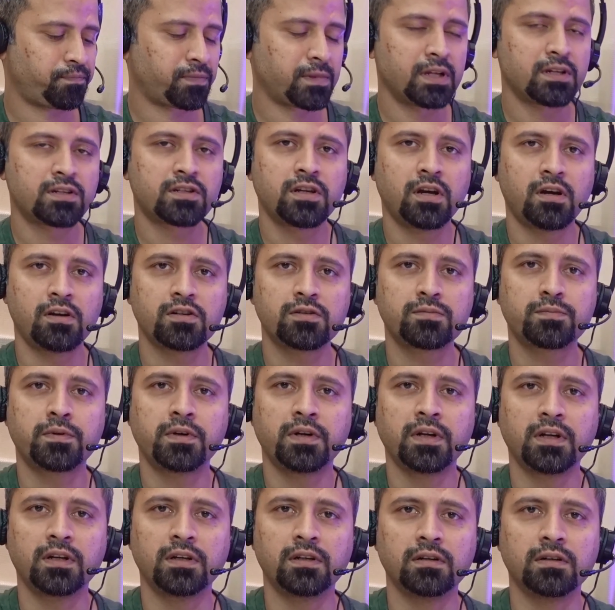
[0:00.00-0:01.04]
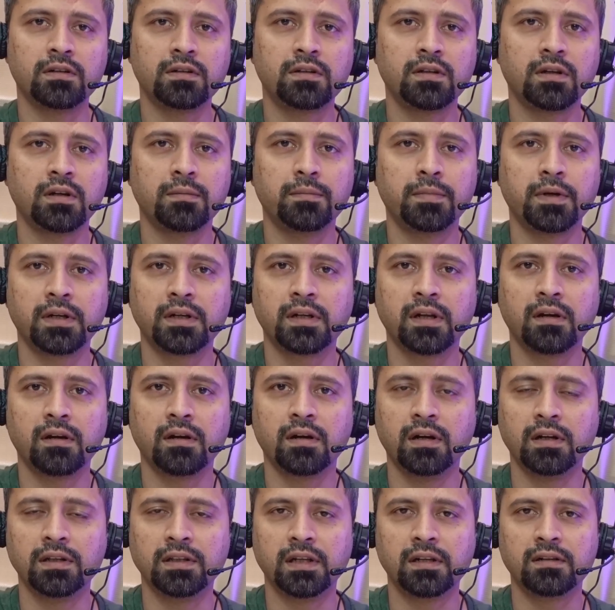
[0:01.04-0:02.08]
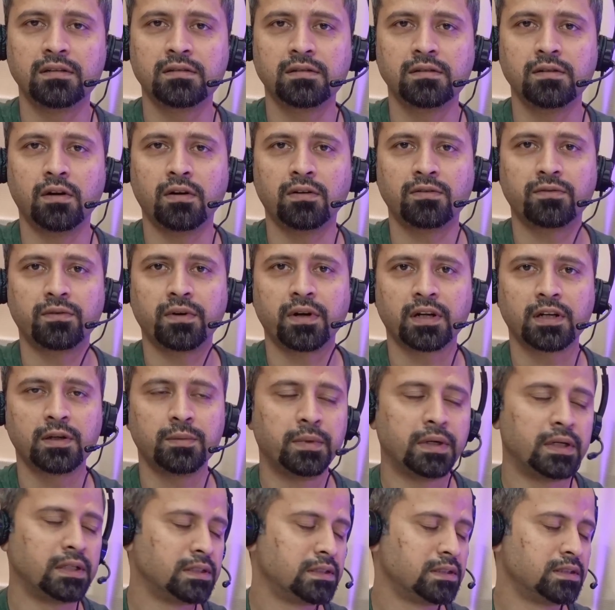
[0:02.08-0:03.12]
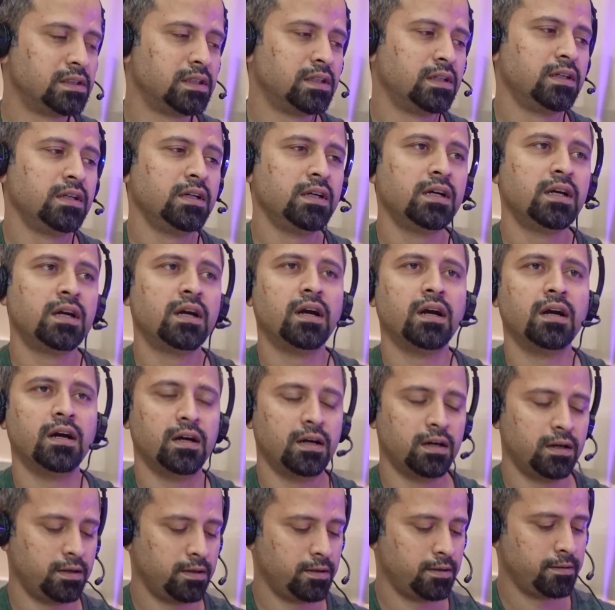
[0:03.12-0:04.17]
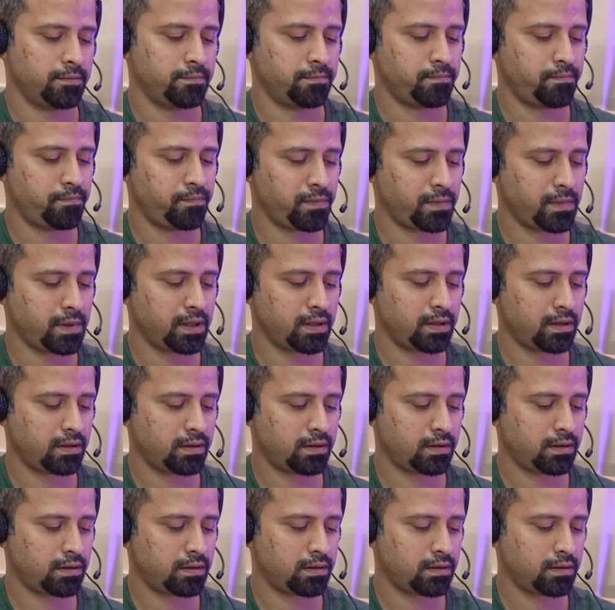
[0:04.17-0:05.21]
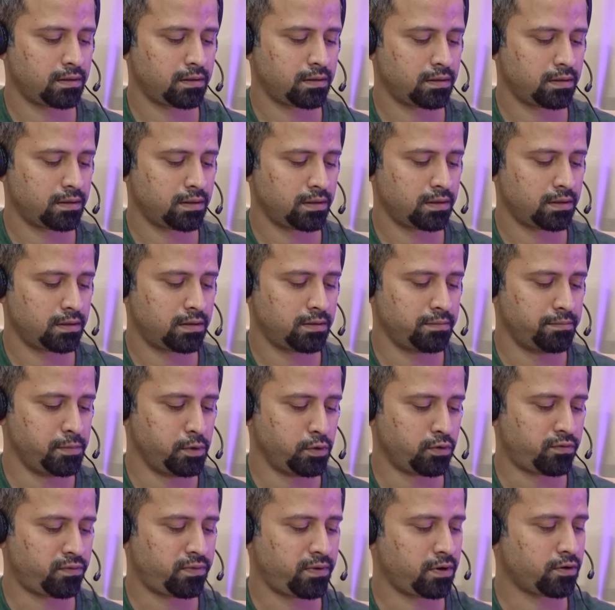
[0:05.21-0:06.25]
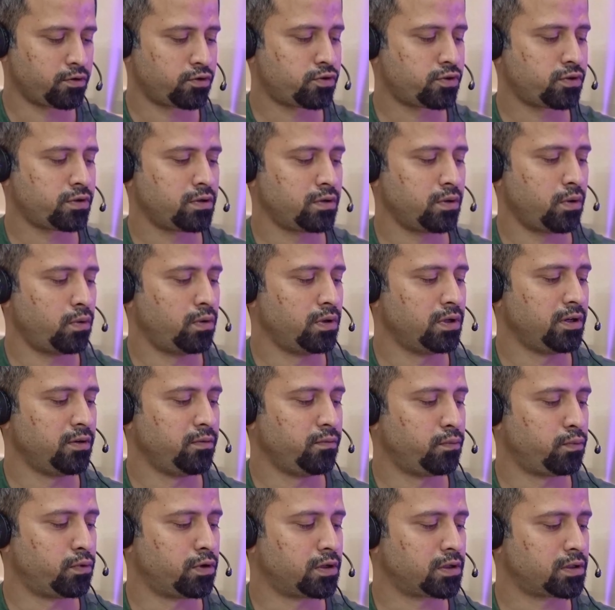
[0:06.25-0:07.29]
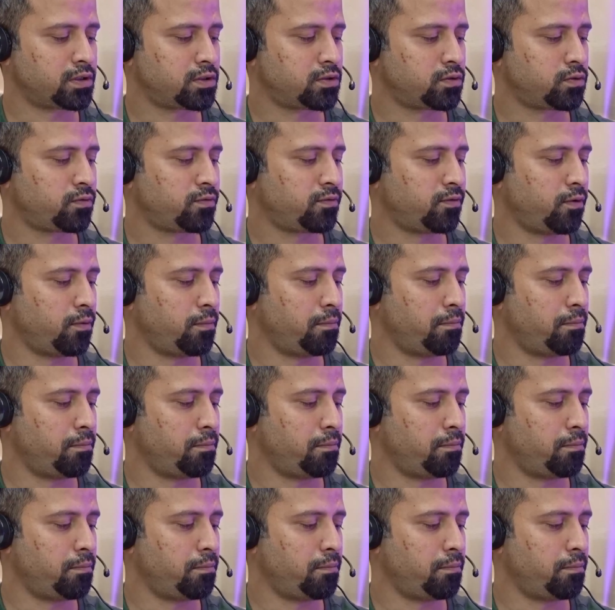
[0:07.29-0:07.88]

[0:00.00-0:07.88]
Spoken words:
it sounds pretty good, but that's not recommended. The mute function only works for